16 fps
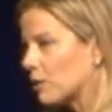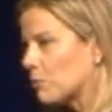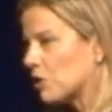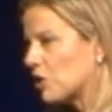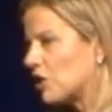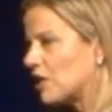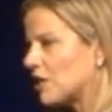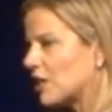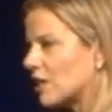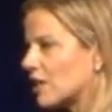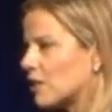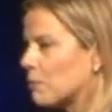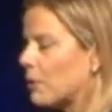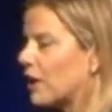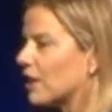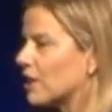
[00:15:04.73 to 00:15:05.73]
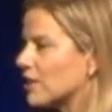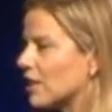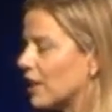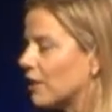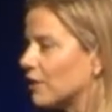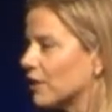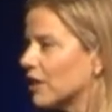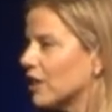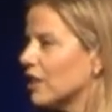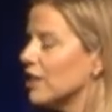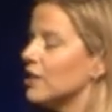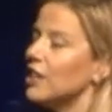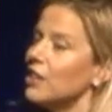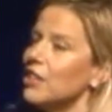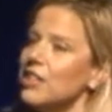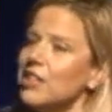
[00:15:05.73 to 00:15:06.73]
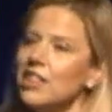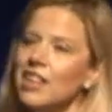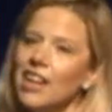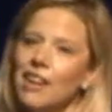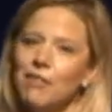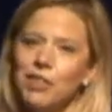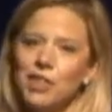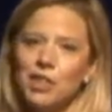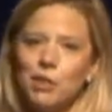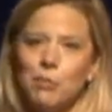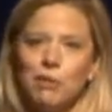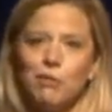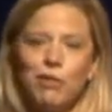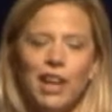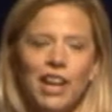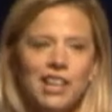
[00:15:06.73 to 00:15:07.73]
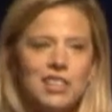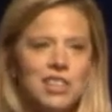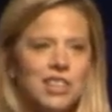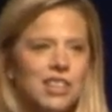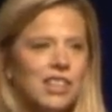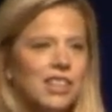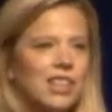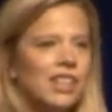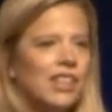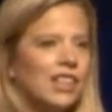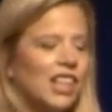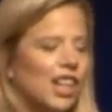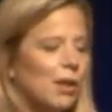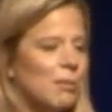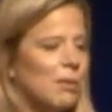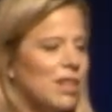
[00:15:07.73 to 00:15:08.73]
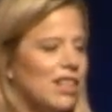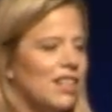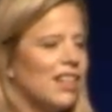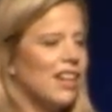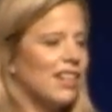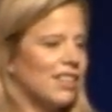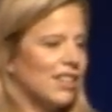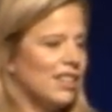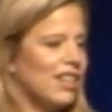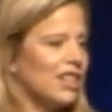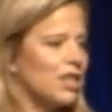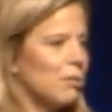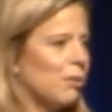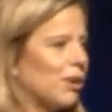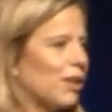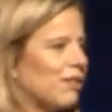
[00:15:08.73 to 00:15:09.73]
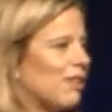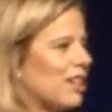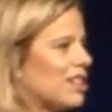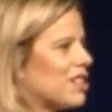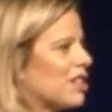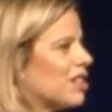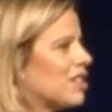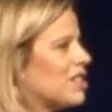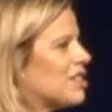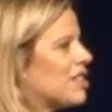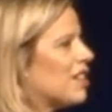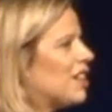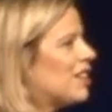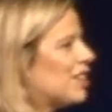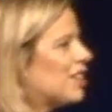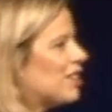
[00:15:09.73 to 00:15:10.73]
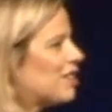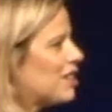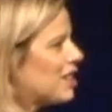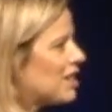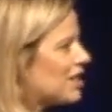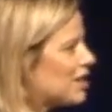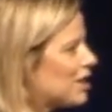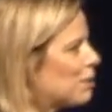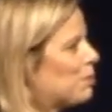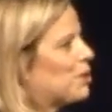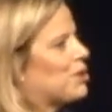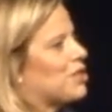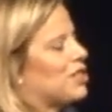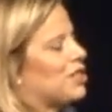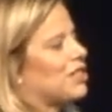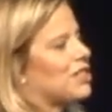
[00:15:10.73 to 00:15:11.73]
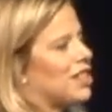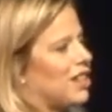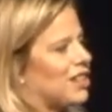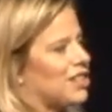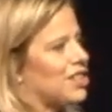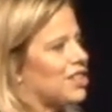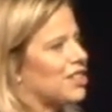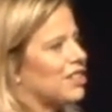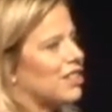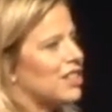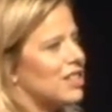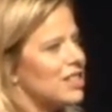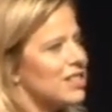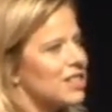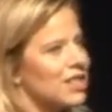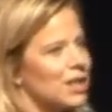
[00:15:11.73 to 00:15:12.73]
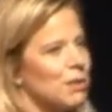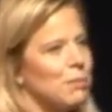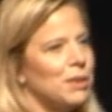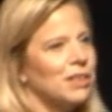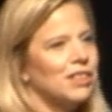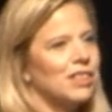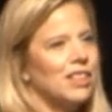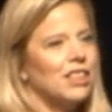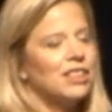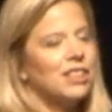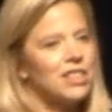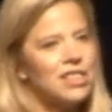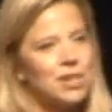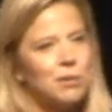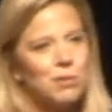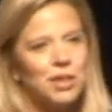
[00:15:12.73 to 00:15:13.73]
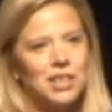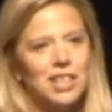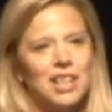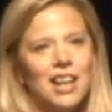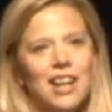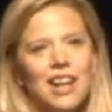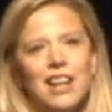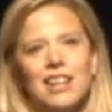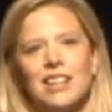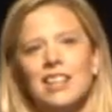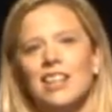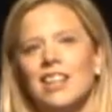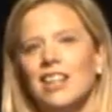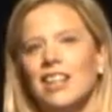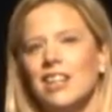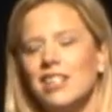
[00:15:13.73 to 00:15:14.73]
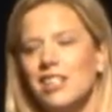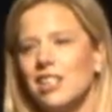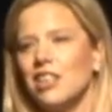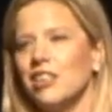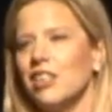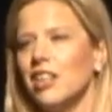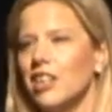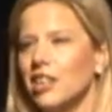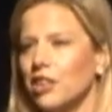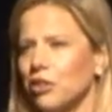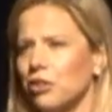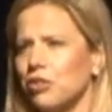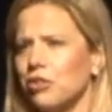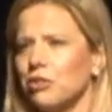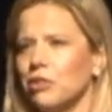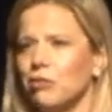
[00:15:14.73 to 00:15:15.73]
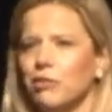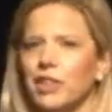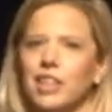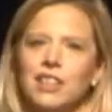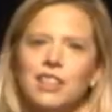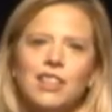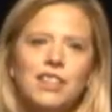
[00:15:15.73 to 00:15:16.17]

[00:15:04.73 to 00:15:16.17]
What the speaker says: The machine takes the bias out. Now you need to have the human factor come in at the next point, right? Because there is the personal touch. There is the ability to look someone in the eye and see, are they a cultural fit?